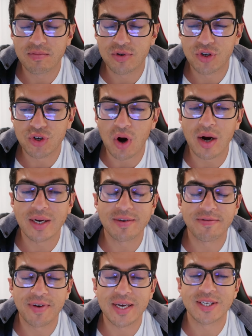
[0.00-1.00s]
starting to
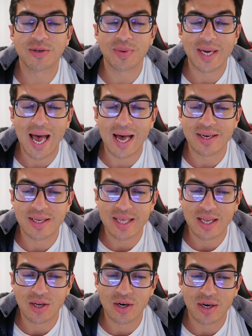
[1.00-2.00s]
face the reality
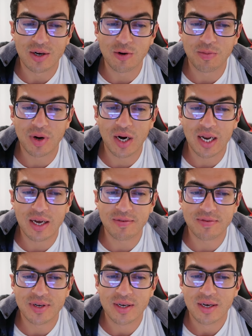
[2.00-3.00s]
that, look, Uber and
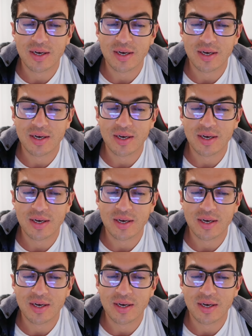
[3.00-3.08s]
Lyft,